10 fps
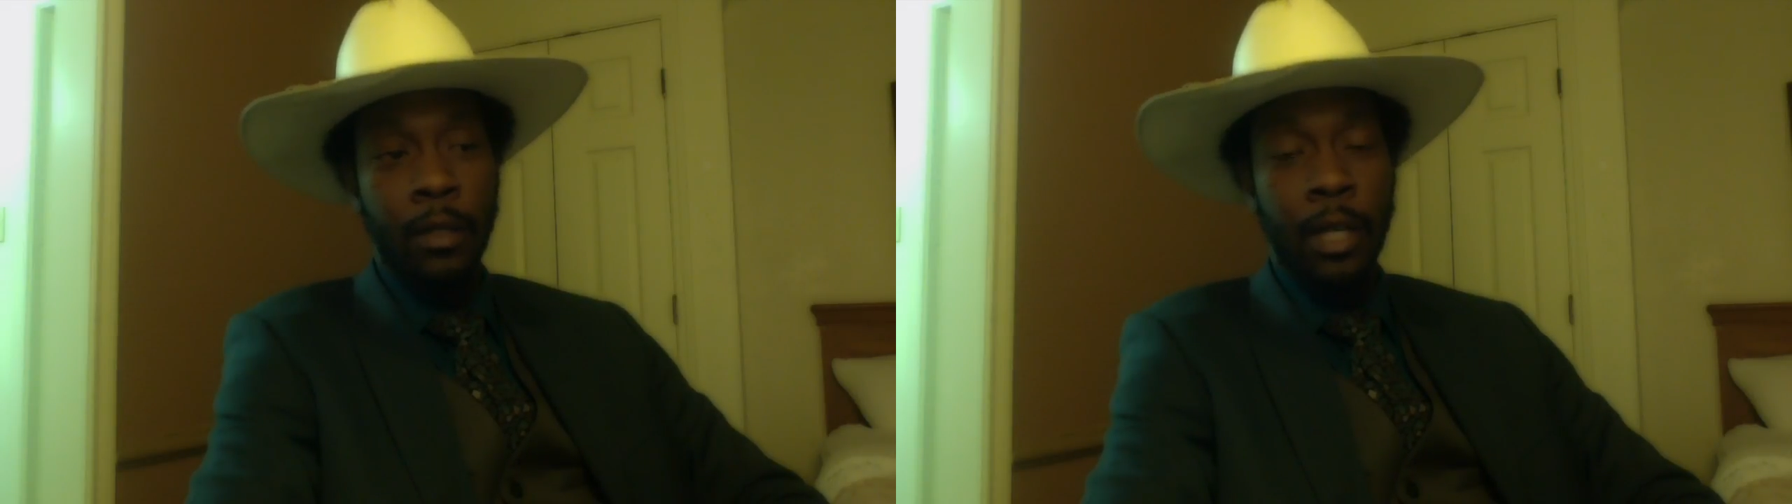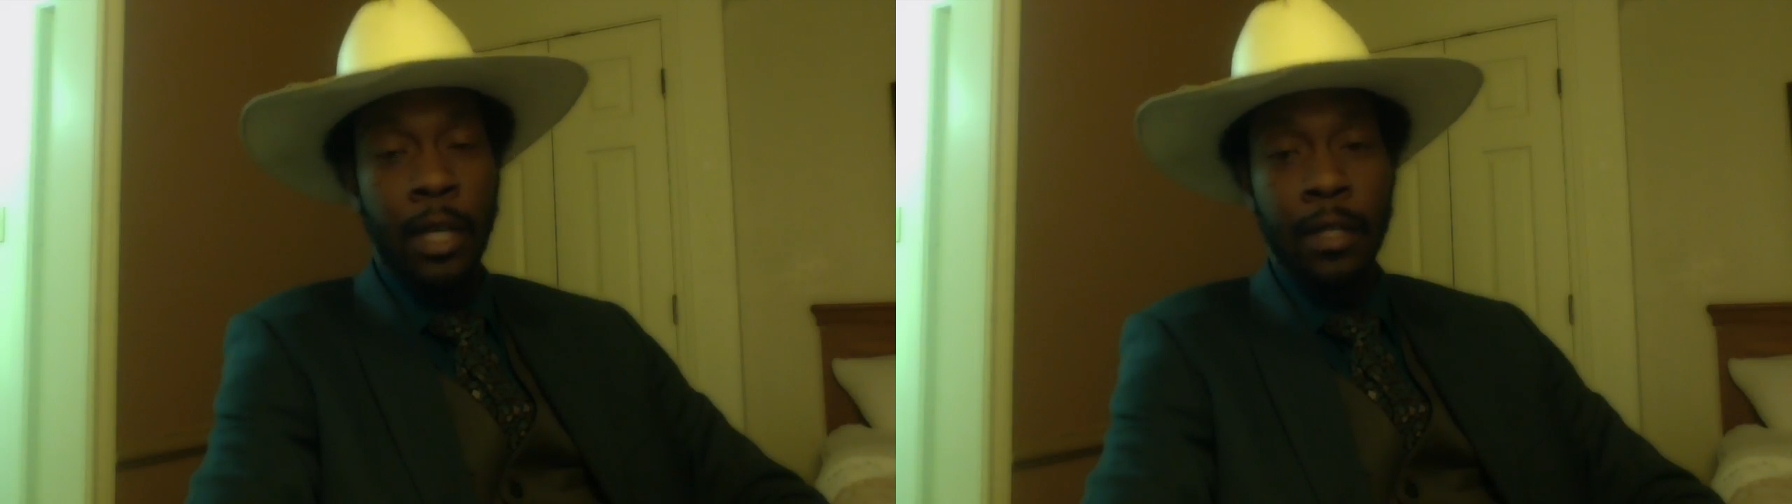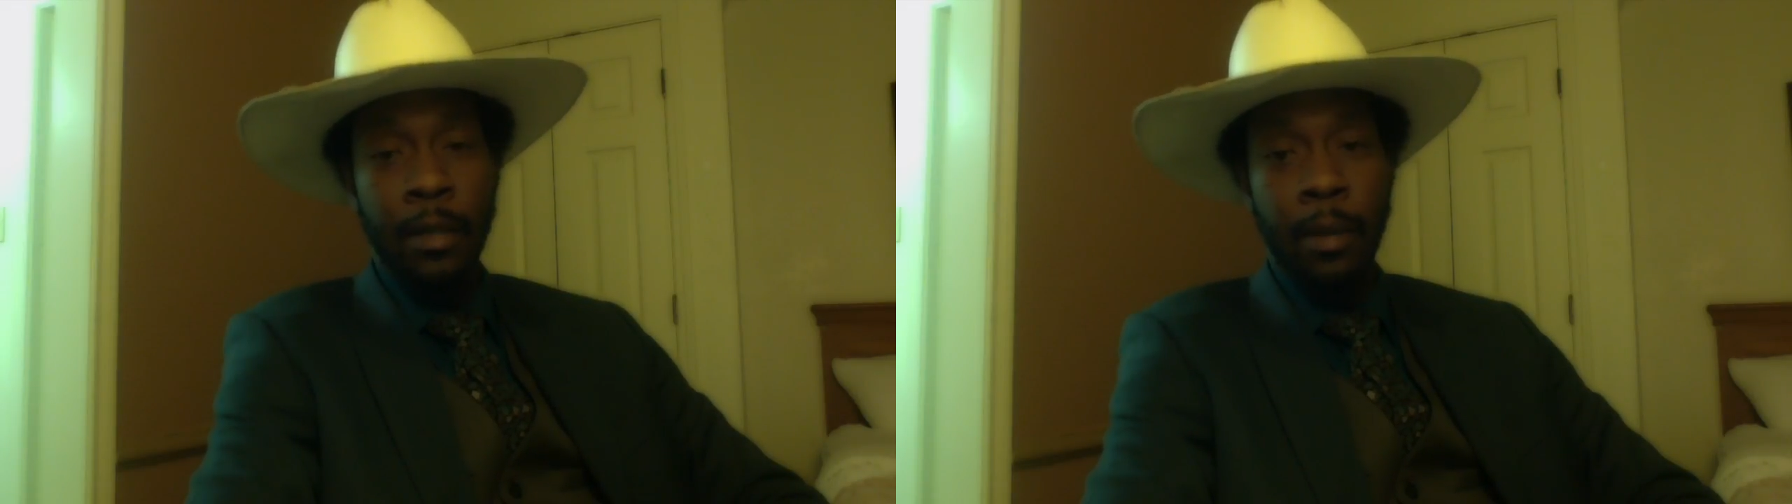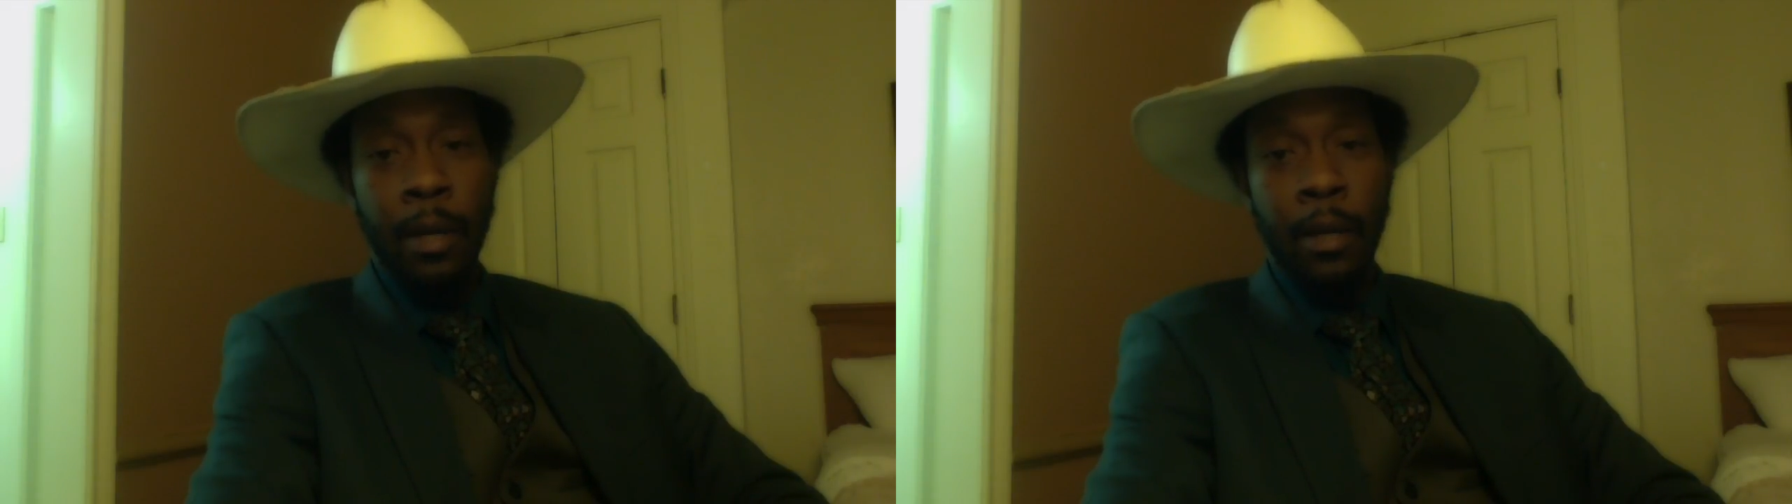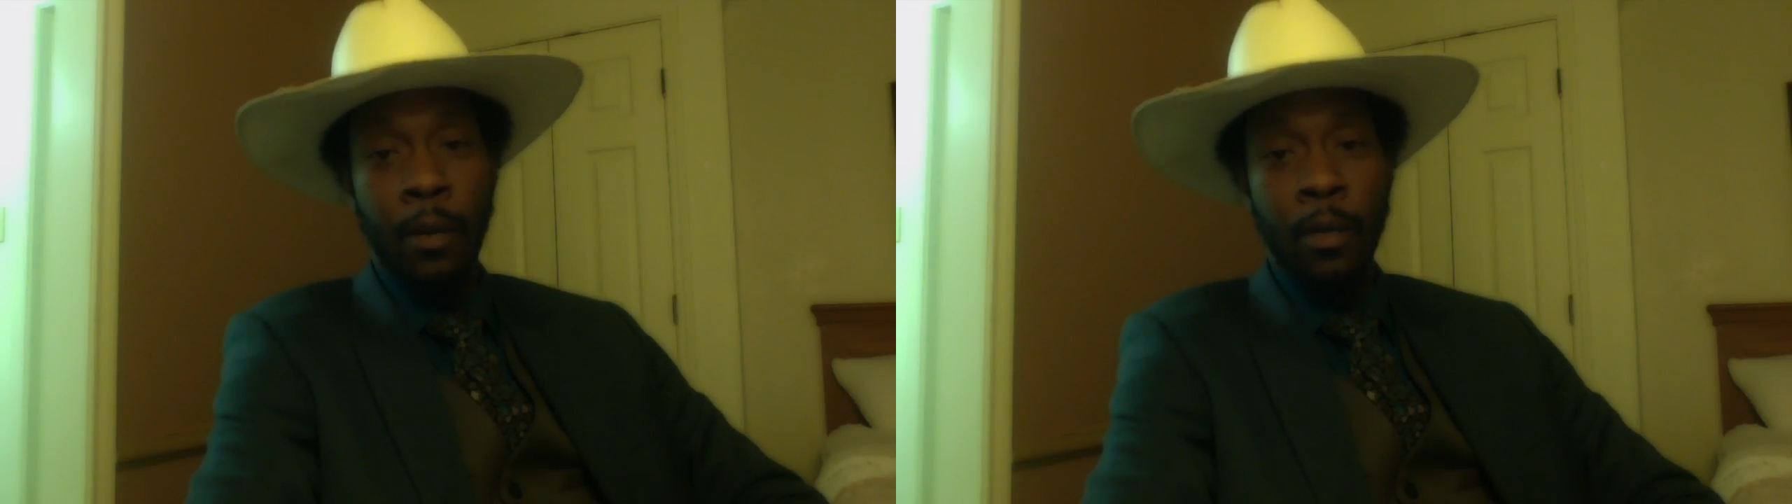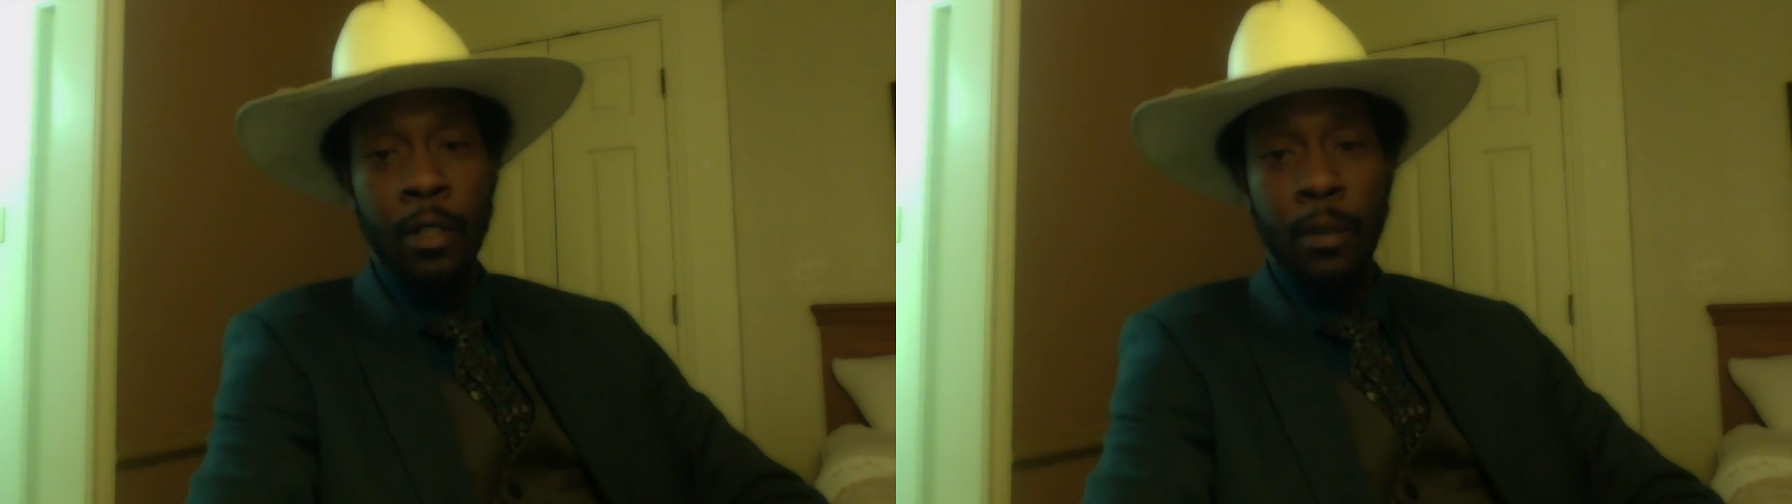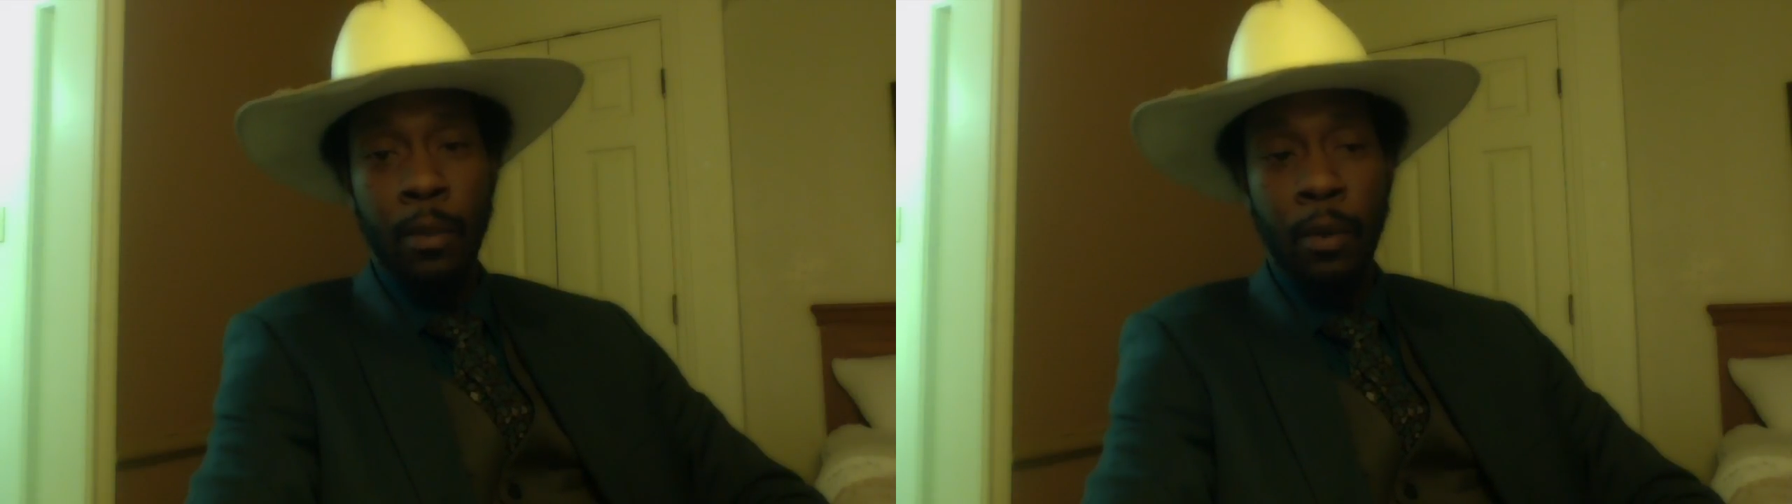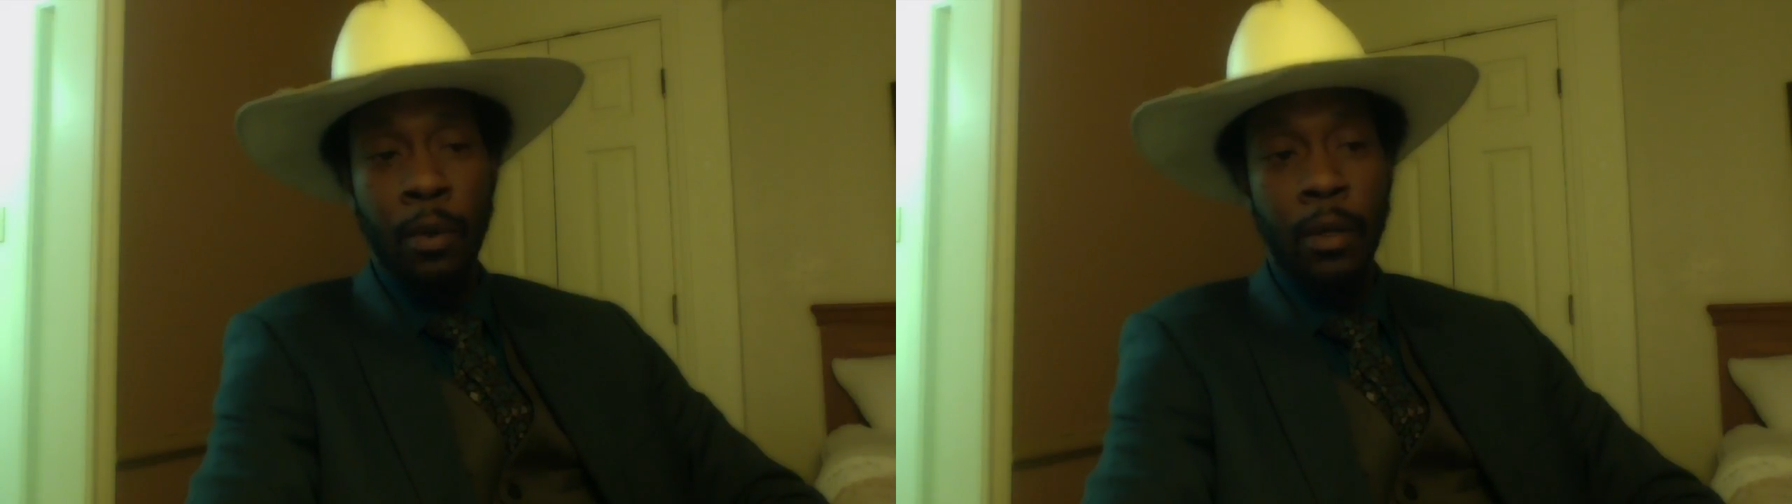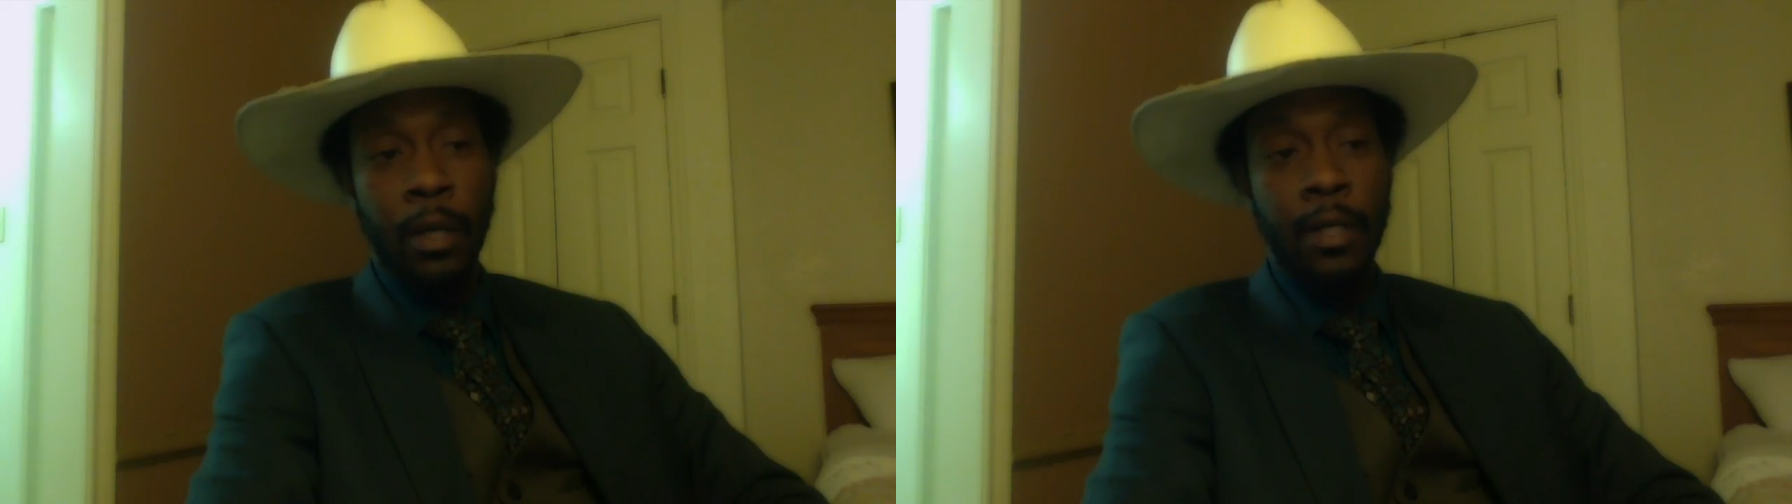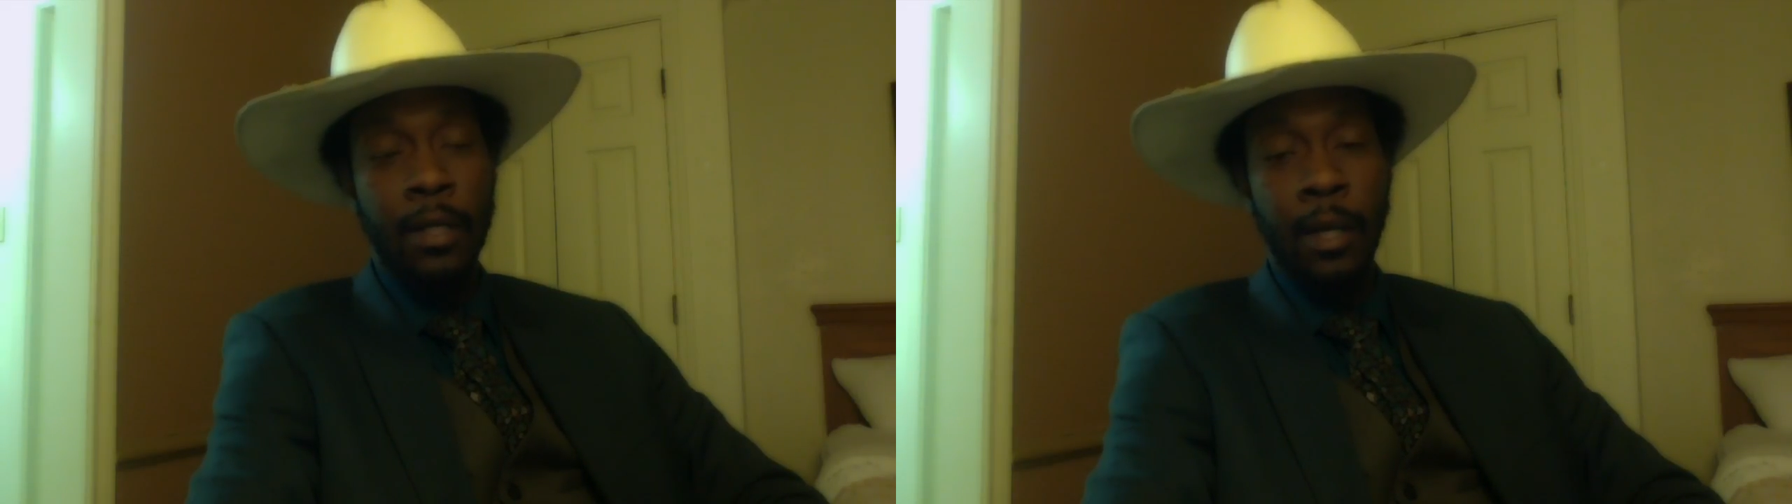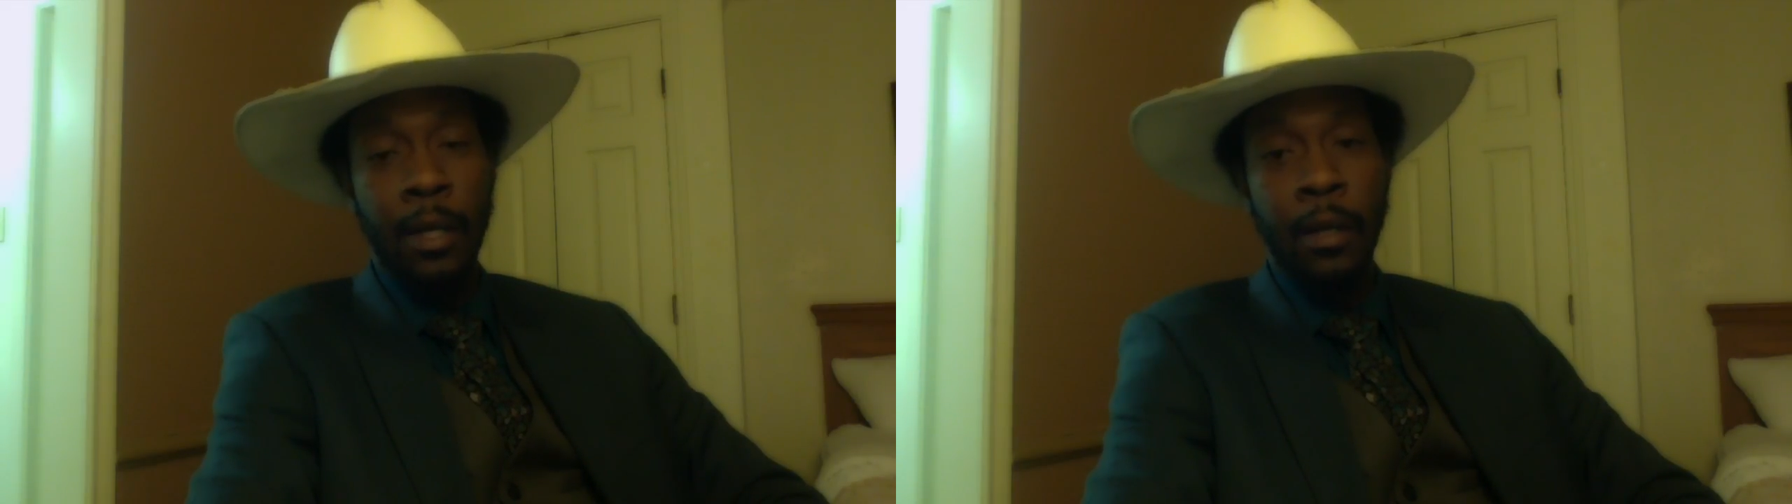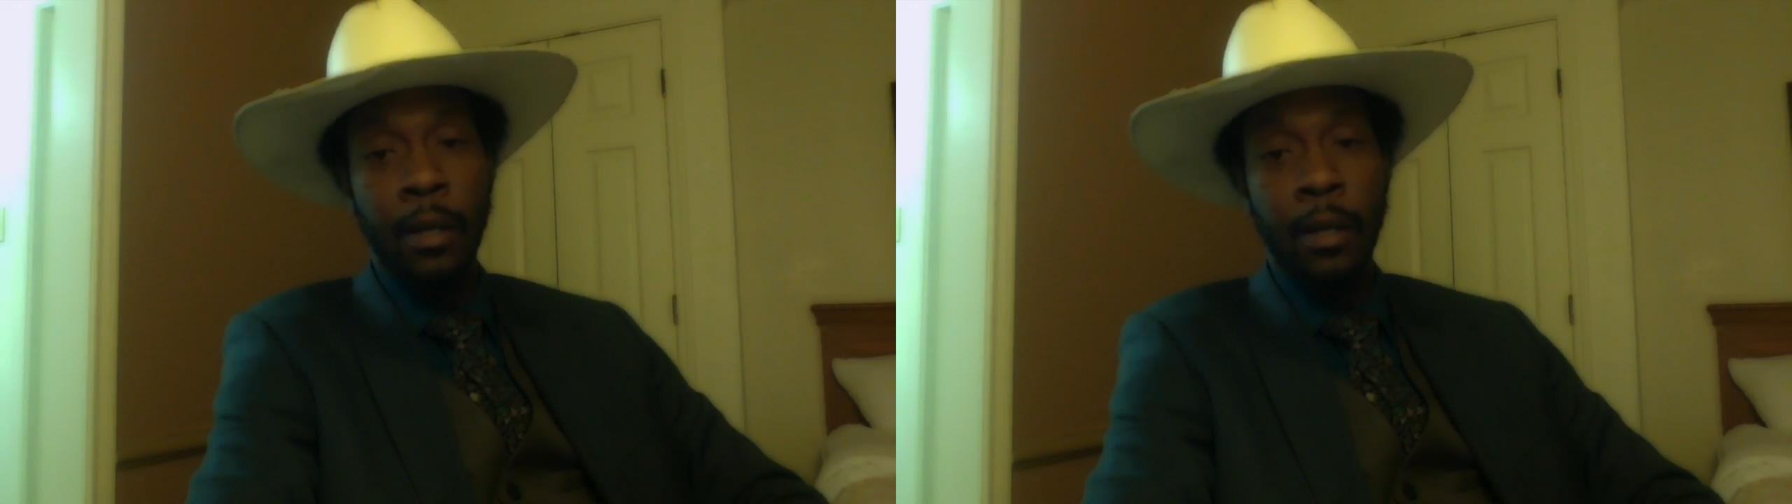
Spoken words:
you got somebody, a whistleblower, that say,